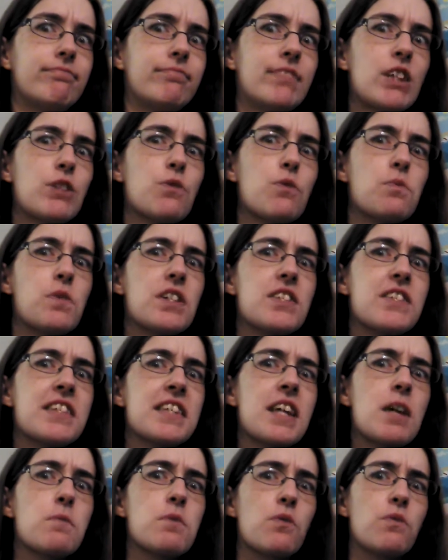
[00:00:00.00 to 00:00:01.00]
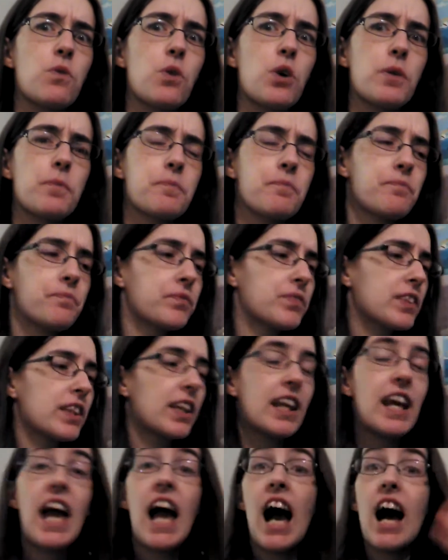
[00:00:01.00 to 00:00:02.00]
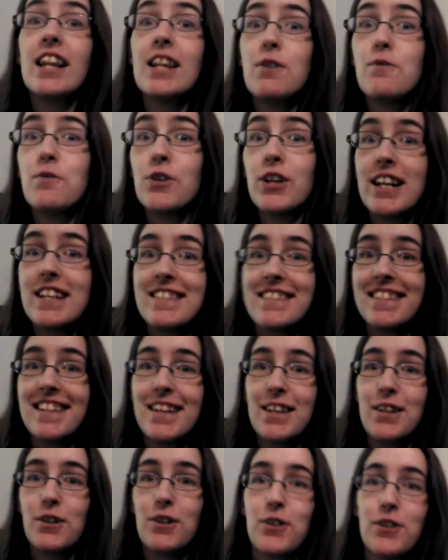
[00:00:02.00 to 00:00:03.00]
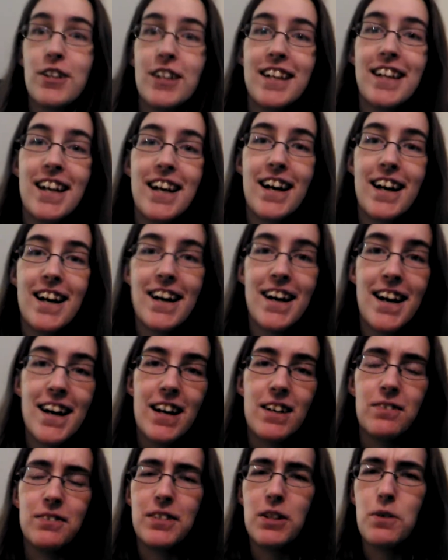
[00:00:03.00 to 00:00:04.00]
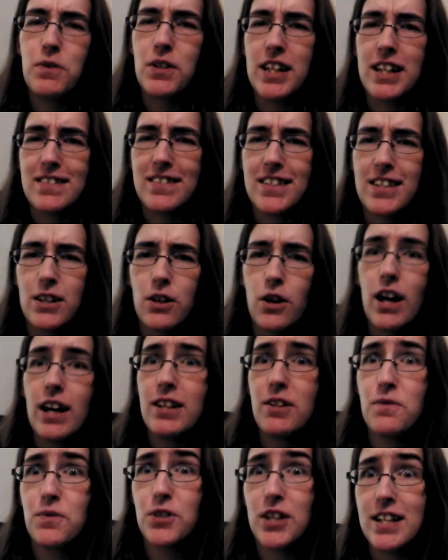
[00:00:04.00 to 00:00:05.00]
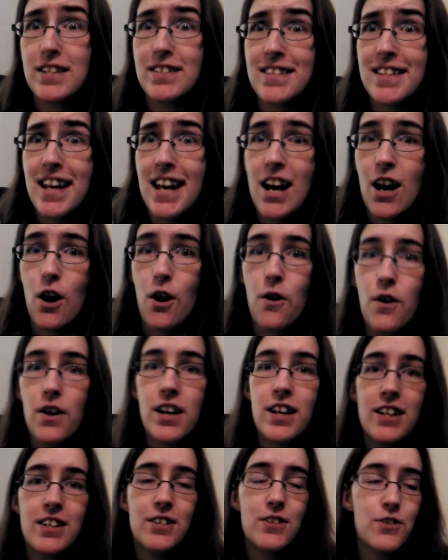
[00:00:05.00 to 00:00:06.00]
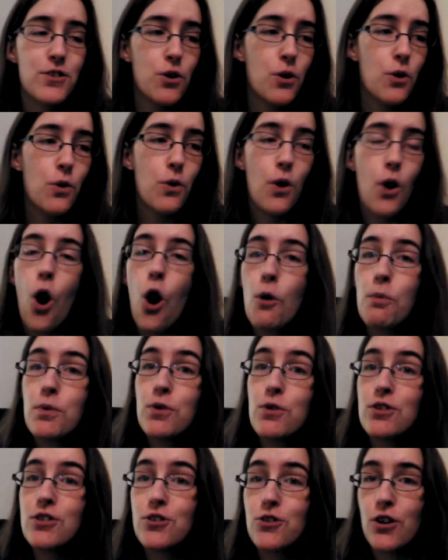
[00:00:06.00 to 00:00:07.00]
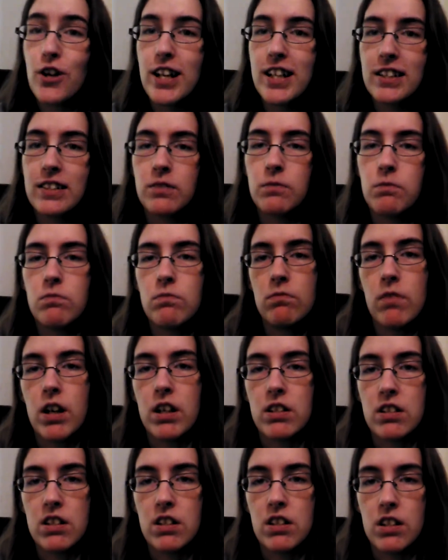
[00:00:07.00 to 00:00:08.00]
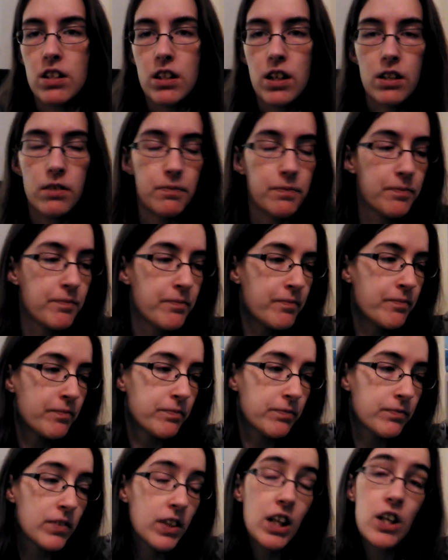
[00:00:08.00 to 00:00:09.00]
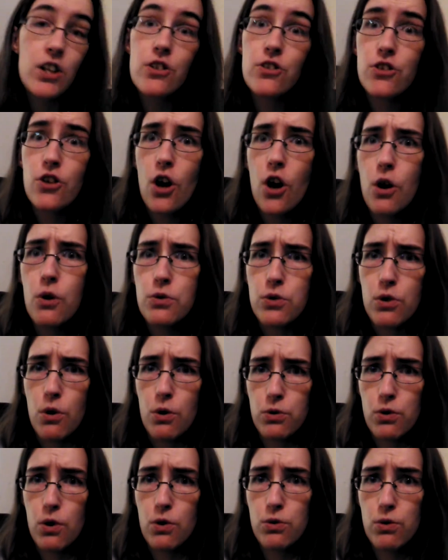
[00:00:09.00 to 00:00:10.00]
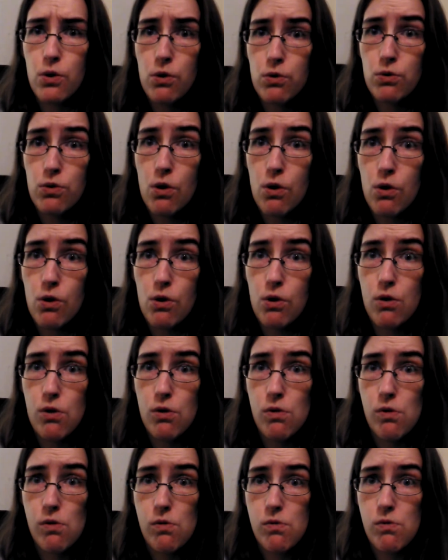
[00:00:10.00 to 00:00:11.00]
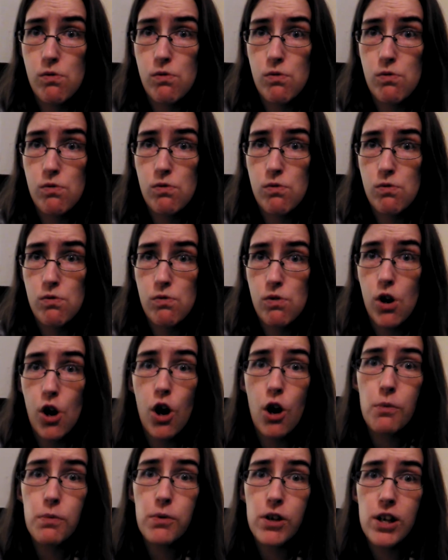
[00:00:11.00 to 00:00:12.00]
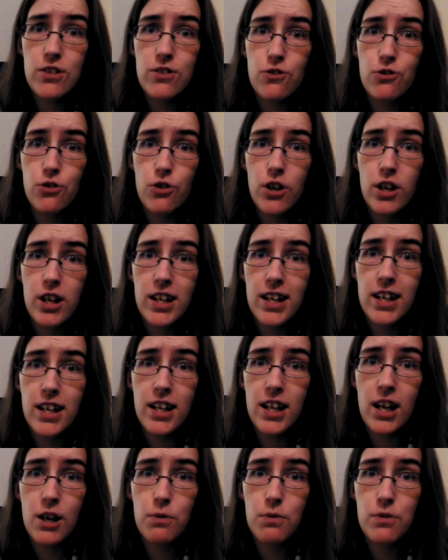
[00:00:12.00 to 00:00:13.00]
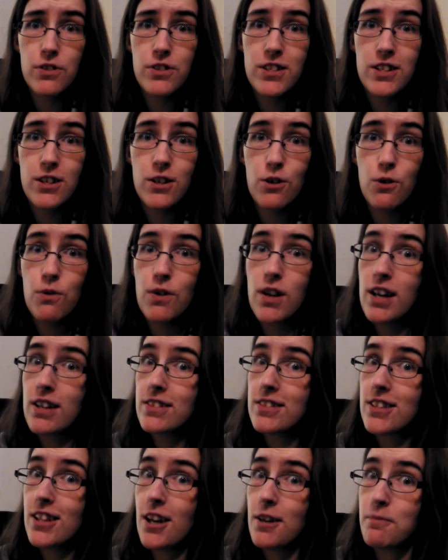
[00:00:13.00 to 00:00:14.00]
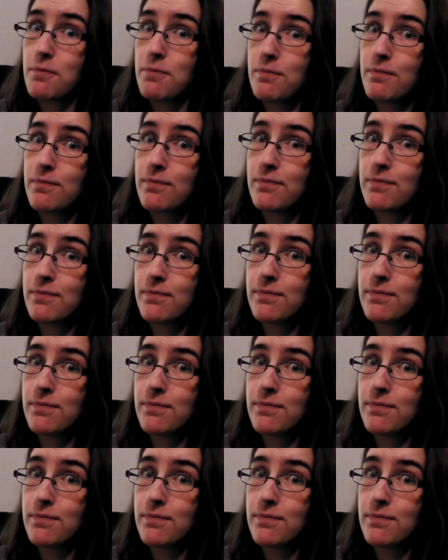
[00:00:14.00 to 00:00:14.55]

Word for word: that's what racing games are for. I'll leave you guys later uh, meet you guys later. I'll leave you guys now. So, hope you enjoy. Hmm, I did it again. So, so, so, so, so. Hope you guys enjoyed, and I will see you next time.